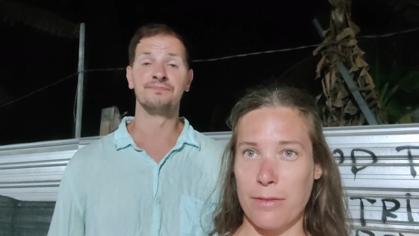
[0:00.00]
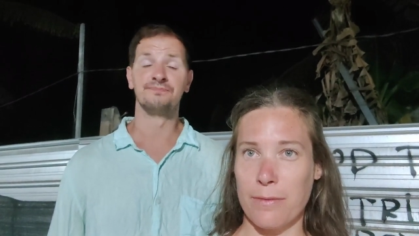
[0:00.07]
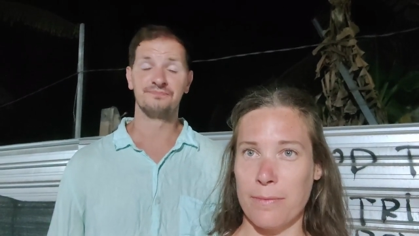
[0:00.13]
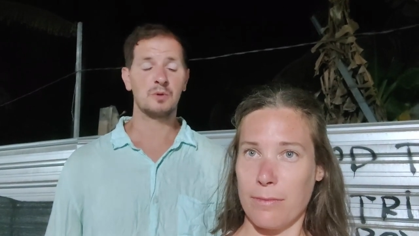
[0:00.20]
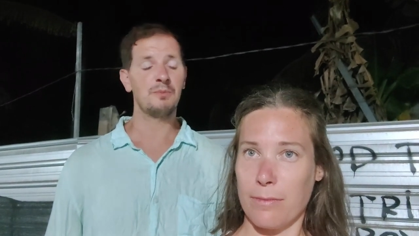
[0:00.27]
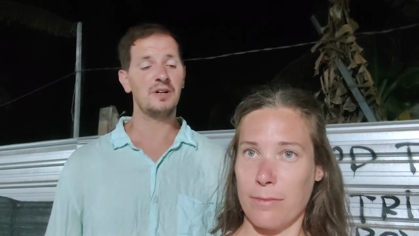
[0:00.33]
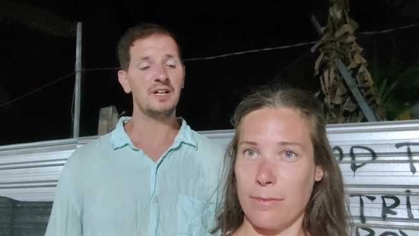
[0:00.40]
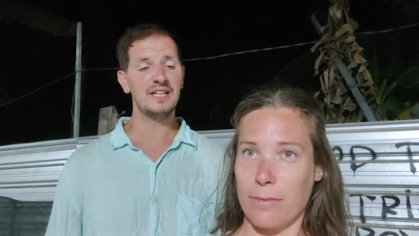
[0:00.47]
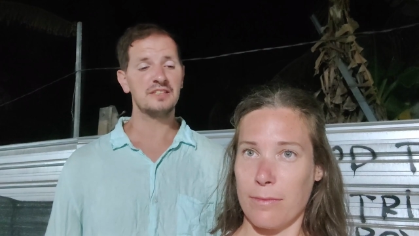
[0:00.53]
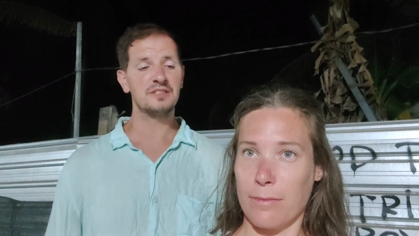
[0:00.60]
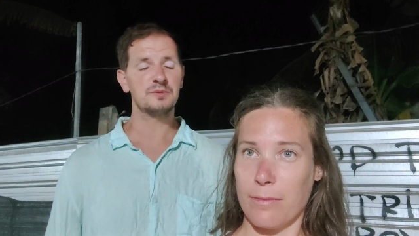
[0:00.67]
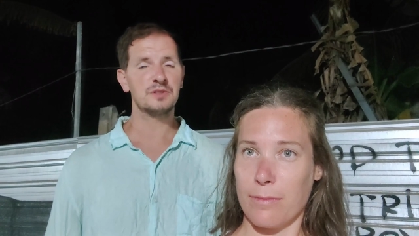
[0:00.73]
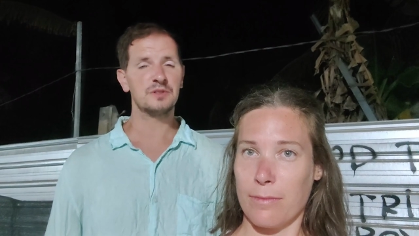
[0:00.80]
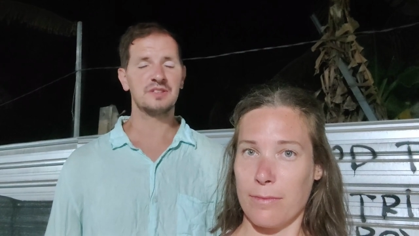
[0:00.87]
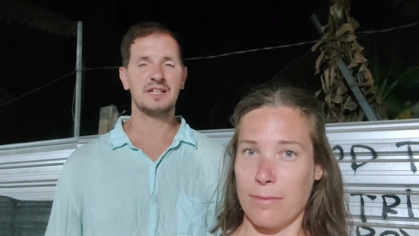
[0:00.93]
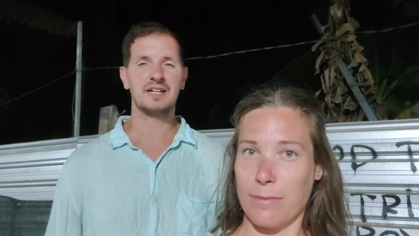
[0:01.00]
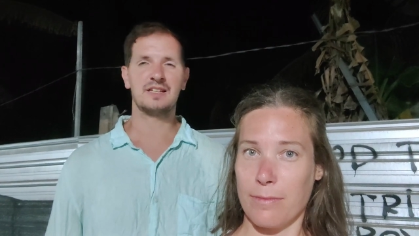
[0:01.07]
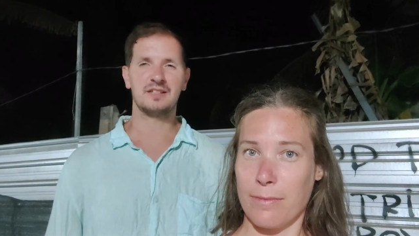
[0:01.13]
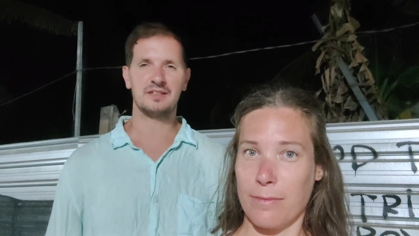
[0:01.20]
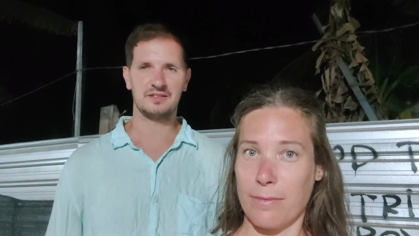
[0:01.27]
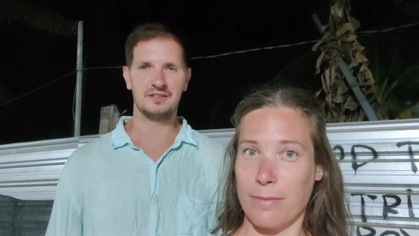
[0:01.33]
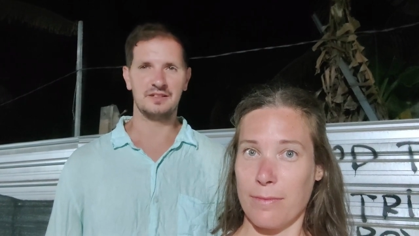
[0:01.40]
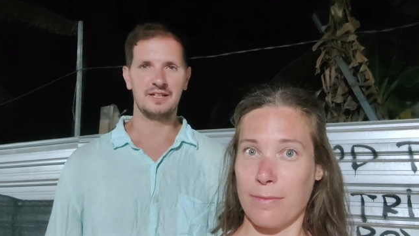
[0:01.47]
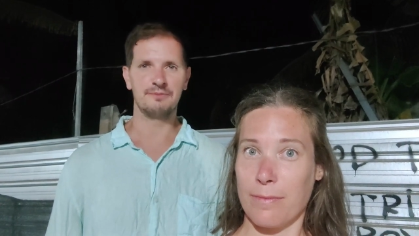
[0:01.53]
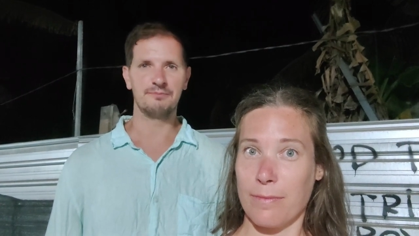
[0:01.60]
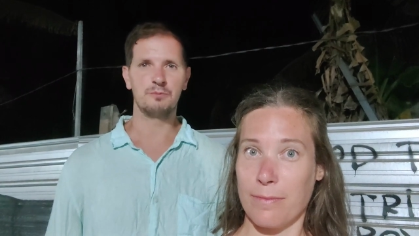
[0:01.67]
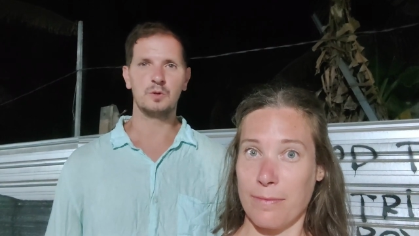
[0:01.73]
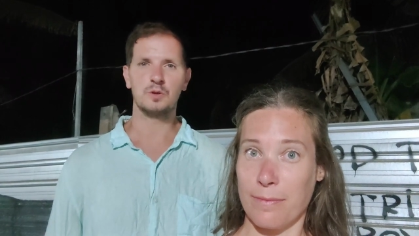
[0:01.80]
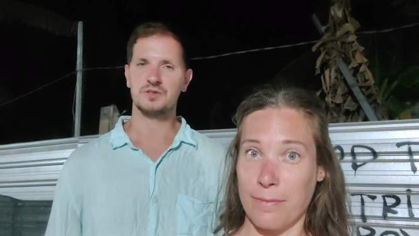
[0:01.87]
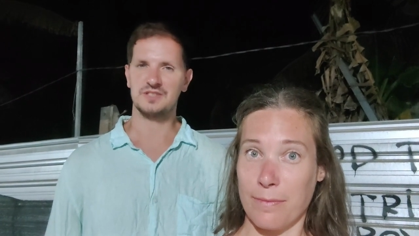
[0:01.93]
Speaker 1: So we might end up doing that another night.
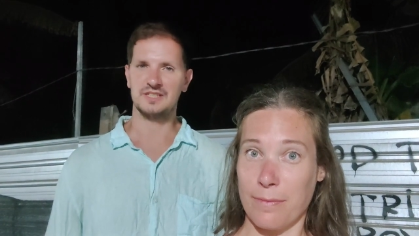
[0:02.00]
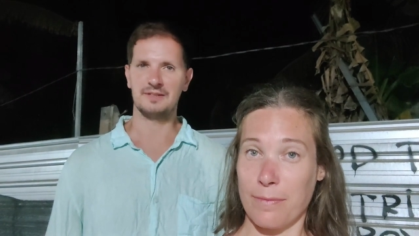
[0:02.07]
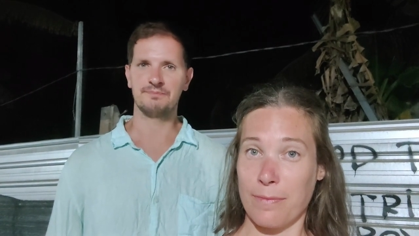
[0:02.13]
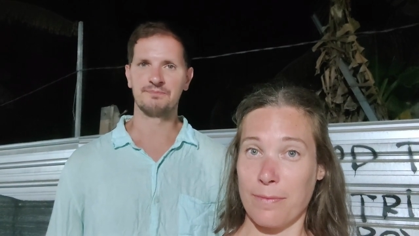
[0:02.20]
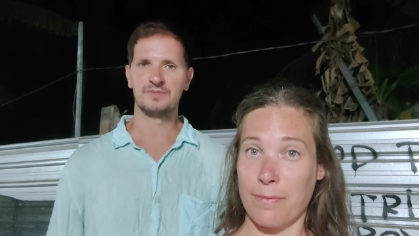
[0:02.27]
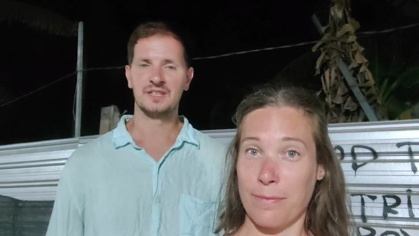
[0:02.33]
We'll see.